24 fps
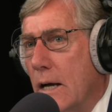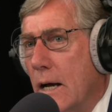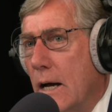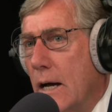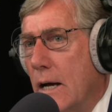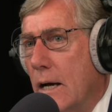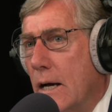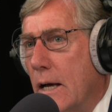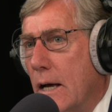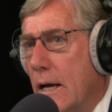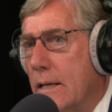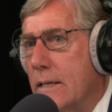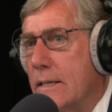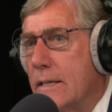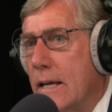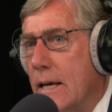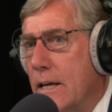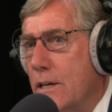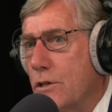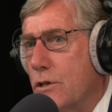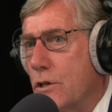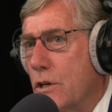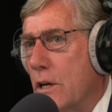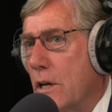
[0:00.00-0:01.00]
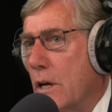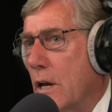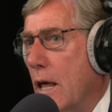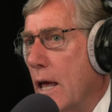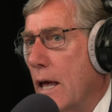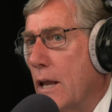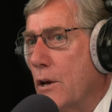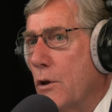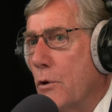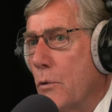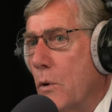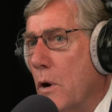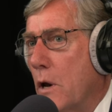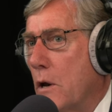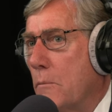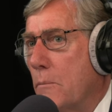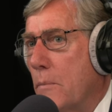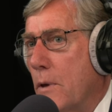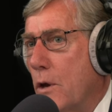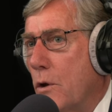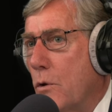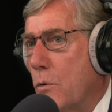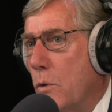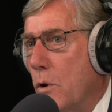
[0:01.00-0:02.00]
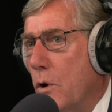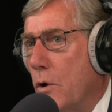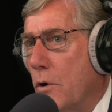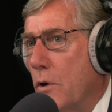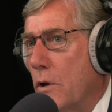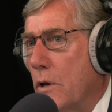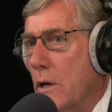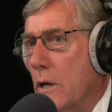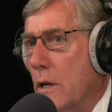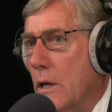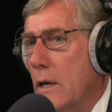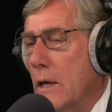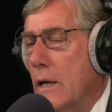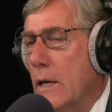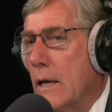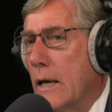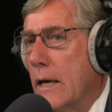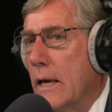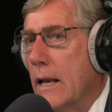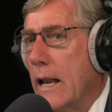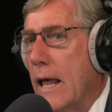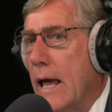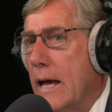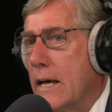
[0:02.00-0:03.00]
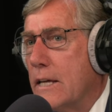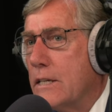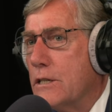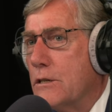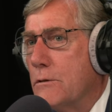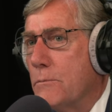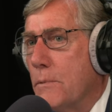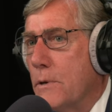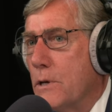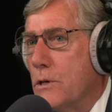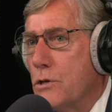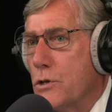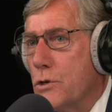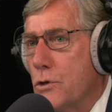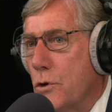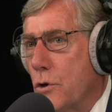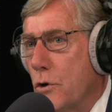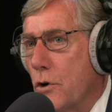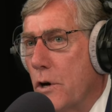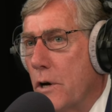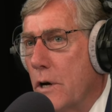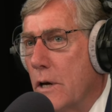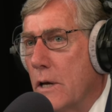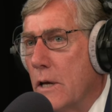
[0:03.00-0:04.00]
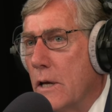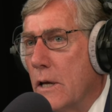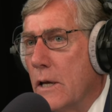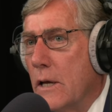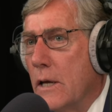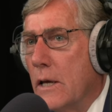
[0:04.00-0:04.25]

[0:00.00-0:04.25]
uh, attention and you want to be quoted, it has to be short,